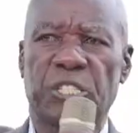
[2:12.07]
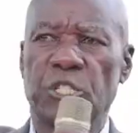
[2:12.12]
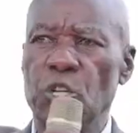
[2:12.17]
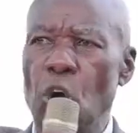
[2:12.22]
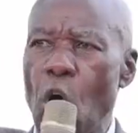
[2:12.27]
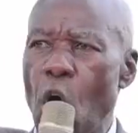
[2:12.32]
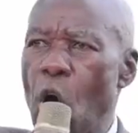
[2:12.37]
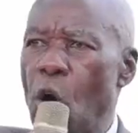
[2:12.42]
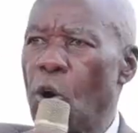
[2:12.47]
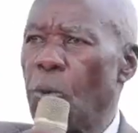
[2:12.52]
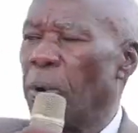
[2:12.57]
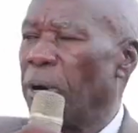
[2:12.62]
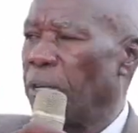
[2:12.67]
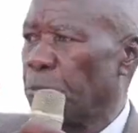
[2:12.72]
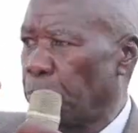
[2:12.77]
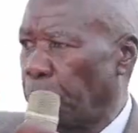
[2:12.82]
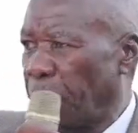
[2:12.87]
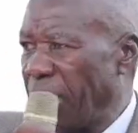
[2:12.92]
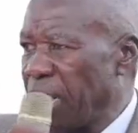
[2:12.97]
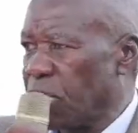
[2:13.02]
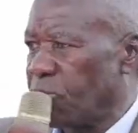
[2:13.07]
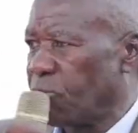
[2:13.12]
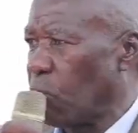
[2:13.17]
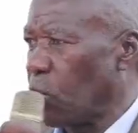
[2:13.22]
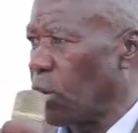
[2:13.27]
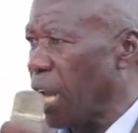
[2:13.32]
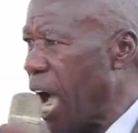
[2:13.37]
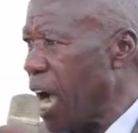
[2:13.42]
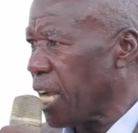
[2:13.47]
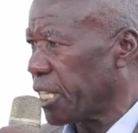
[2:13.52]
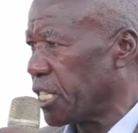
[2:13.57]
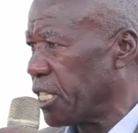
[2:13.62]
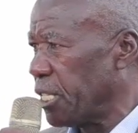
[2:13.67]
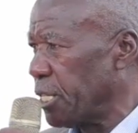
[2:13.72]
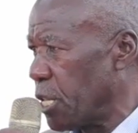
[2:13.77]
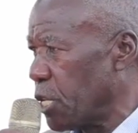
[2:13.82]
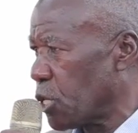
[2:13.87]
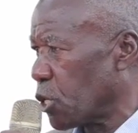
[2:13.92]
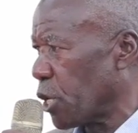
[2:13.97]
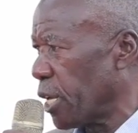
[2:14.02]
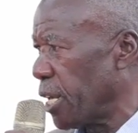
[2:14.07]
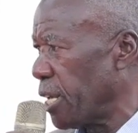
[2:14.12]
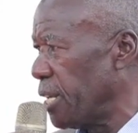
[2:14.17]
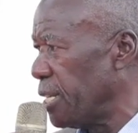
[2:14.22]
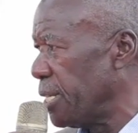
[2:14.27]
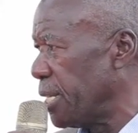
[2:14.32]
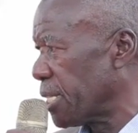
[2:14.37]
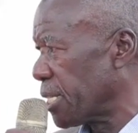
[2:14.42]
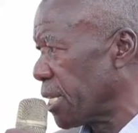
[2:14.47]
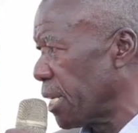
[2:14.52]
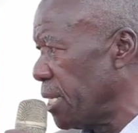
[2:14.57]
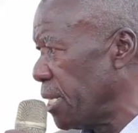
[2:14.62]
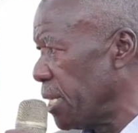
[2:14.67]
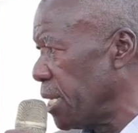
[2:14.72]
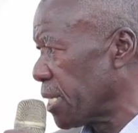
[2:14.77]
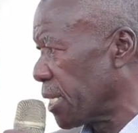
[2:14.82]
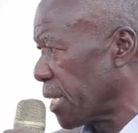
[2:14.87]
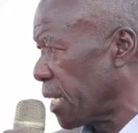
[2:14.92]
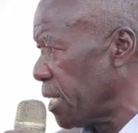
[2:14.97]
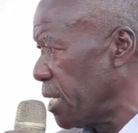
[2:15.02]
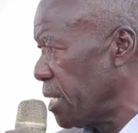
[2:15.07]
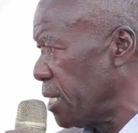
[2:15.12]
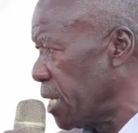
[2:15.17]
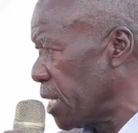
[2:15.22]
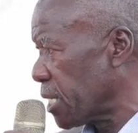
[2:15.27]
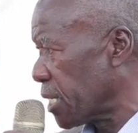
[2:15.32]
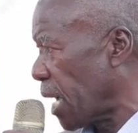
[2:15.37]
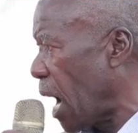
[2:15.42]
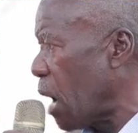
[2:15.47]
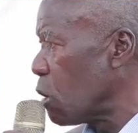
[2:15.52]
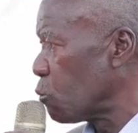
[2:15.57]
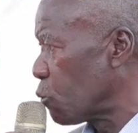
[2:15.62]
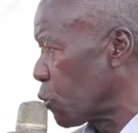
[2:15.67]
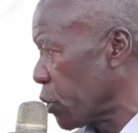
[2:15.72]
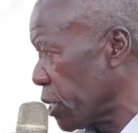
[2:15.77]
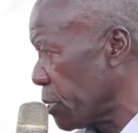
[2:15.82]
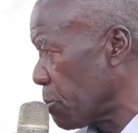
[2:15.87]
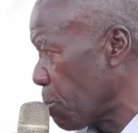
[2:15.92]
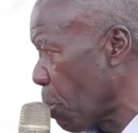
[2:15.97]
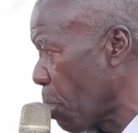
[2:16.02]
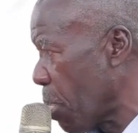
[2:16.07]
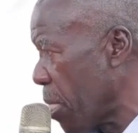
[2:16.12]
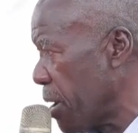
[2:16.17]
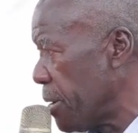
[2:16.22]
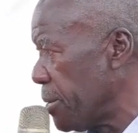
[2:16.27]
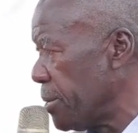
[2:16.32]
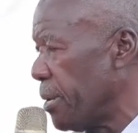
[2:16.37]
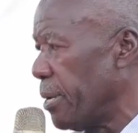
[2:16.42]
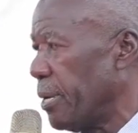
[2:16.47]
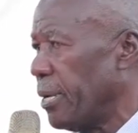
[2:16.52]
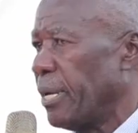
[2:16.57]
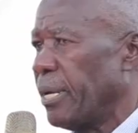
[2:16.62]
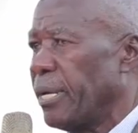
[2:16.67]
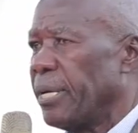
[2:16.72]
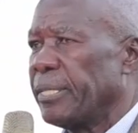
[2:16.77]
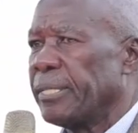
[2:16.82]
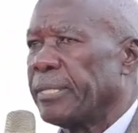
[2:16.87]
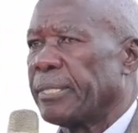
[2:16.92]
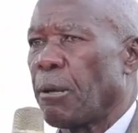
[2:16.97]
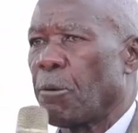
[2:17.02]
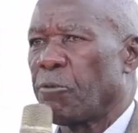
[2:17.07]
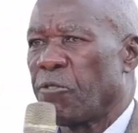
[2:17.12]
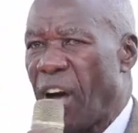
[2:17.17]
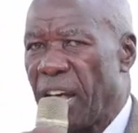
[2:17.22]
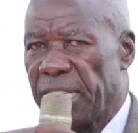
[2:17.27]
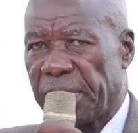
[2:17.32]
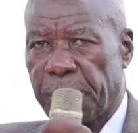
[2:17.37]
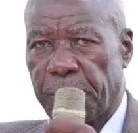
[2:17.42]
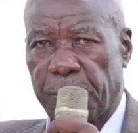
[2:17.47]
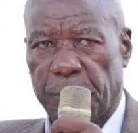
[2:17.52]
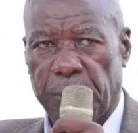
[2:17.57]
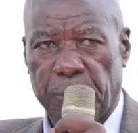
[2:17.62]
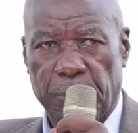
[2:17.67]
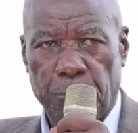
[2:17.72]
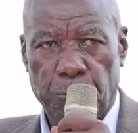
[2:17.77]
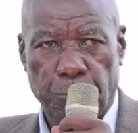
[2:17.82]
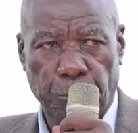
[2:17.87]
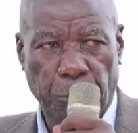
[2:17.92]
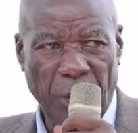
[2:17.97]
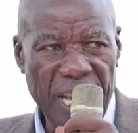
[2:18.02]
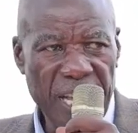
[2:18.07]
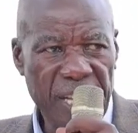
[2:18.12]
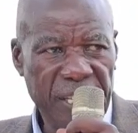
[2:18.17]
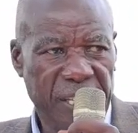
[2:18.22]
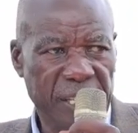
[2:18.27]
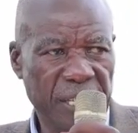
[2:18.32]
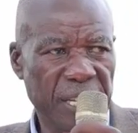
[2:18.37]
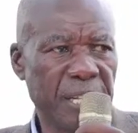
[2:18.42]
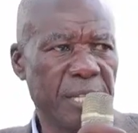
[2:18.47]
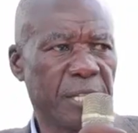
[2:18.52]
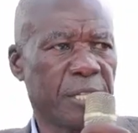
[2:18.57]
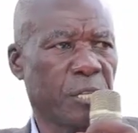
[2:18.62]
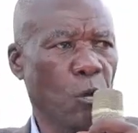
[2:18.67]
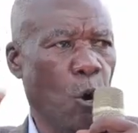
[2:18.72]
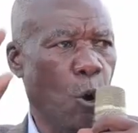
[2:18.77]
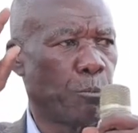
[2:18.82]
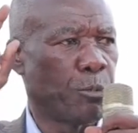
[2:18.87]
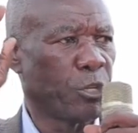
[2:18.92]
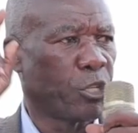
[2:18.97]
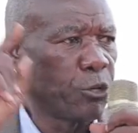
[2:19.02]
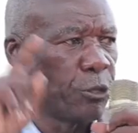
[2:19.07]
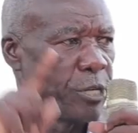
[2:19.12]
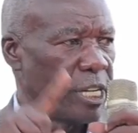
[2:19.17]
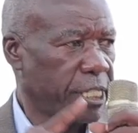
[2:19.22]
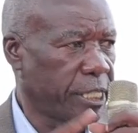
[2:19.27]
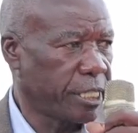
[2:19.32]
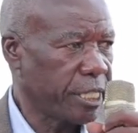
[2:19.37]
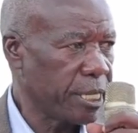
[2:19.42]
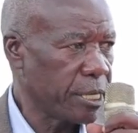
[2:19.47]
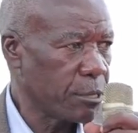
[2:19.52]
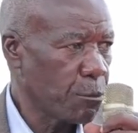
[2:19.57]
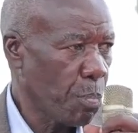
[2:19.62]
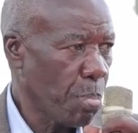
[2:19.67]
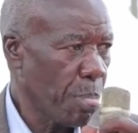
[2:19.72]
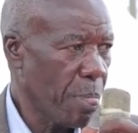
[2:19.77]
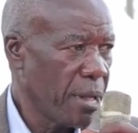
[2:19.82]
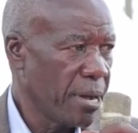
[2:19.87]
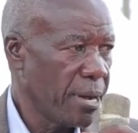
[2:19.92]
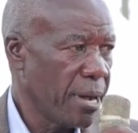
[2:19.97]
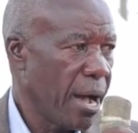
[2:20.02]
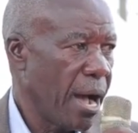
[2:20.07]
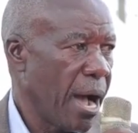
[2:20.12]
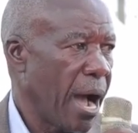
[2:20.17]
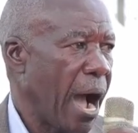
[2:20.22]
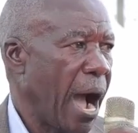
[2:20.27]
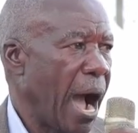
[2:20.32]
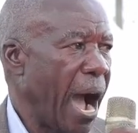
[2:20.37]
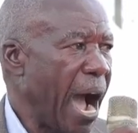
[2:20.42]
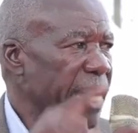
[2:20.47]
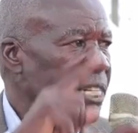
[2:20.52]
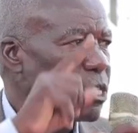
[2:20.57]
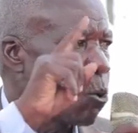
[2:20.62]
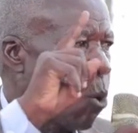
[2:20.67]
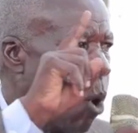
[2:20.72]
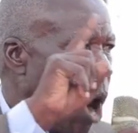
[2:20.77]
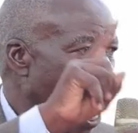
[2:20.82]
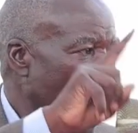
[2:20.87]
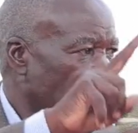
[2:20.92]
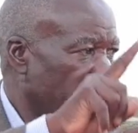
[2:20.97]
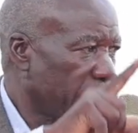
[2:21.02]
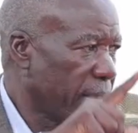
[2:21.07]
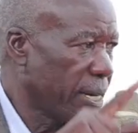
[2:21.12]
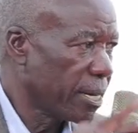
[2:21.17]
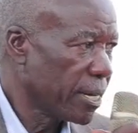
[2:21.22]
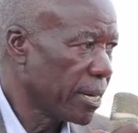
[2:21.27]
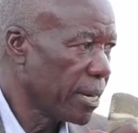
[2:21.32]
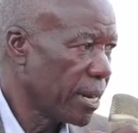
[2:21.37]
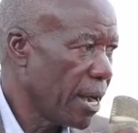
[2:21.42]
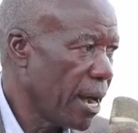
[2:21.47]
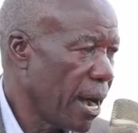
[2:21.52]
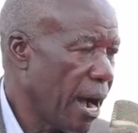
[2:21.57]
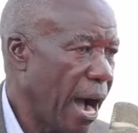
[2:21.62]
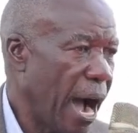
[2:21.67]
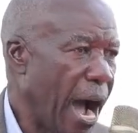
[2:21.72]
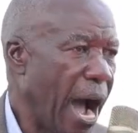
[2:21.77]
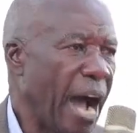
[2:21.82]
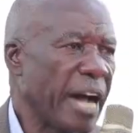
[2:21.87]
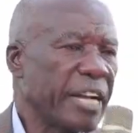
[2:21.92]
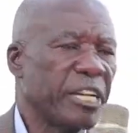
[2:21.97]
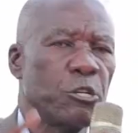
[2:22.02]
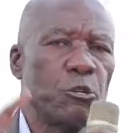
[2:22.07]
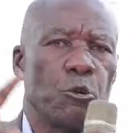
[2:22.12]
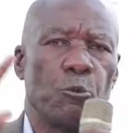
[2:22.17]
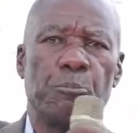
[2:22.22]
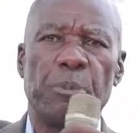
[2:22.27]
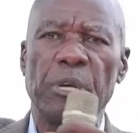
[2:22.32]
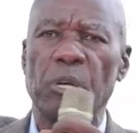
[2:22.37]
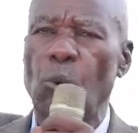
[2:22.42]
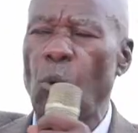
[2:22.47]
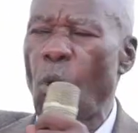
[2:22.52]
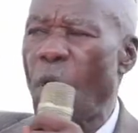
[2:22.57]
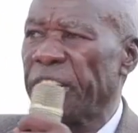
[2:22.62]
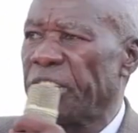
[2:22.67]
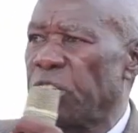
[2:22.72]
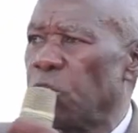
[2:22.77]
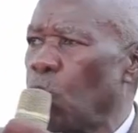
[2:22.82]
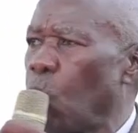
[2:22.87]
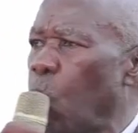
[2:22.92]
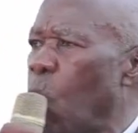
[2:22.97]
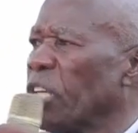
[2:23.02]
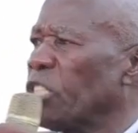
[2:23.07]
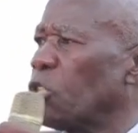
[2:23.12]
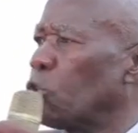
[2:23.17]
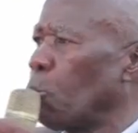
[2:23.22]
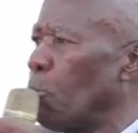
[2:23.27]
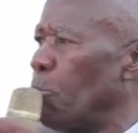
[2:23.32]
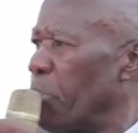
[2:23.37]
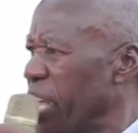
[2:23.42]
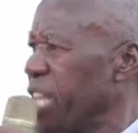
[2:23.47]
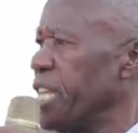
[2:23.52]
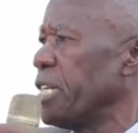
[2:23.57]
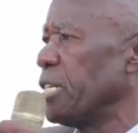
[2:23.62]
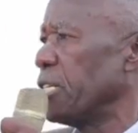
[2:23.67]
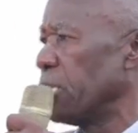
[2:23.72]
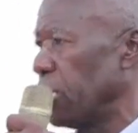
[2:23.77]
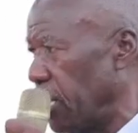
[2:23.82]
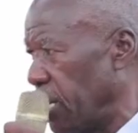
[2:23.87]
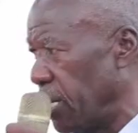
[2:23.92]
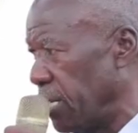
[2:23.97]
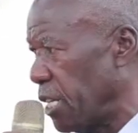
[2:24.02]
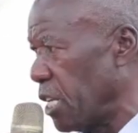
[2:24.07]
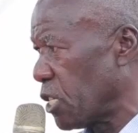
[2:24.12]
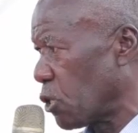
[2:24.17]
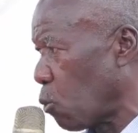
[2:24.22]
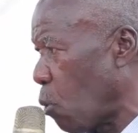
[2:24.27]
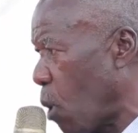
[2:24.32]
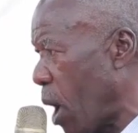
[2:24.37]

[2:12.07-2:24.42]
is no place for lack in this county. The first place is opportunity, hard work, and you'll be what you want to be in this